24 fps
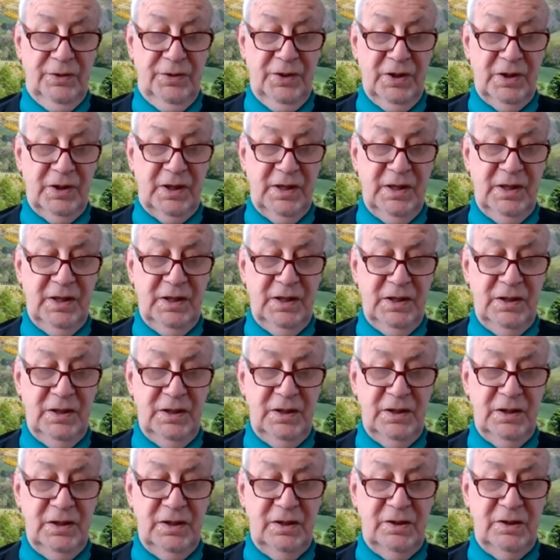The
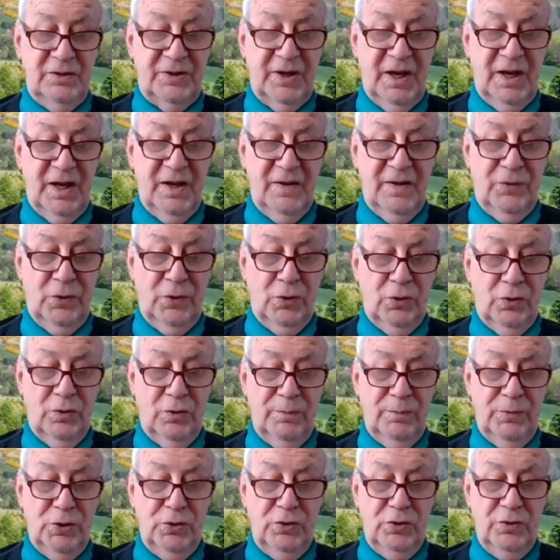kids have
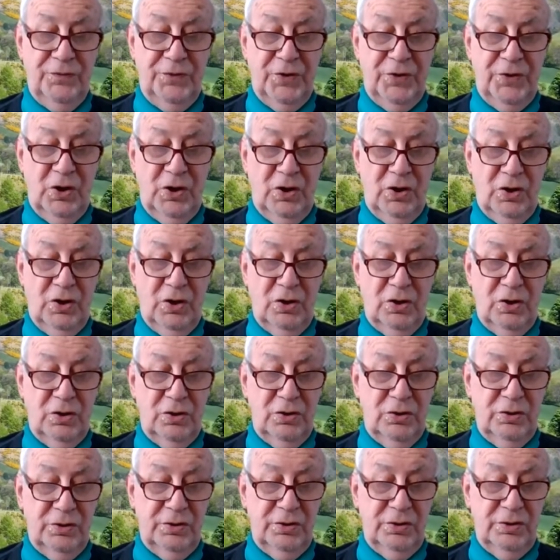all moved
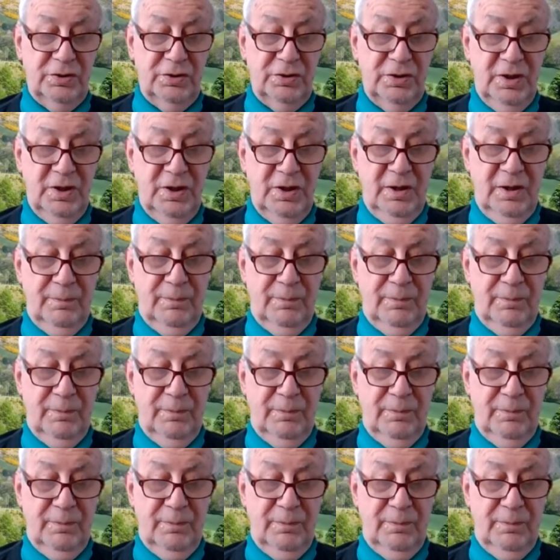on.